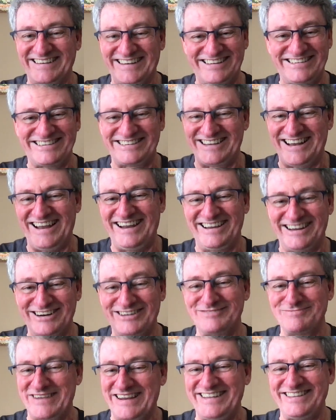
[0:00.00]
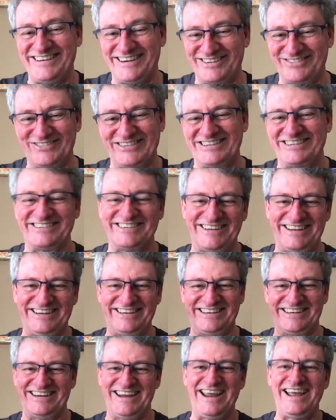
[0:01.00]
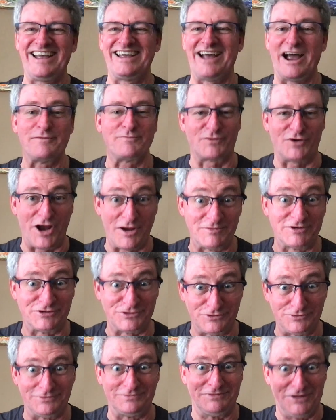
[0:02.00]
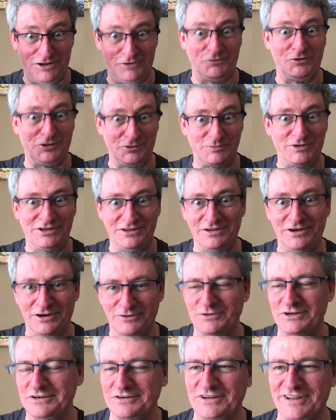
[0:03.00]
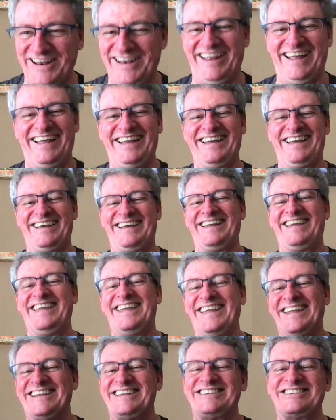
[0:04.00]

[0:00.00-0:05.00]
It's not. It'll be there when you're done. Yeah, I promise you, it will be there when you're done.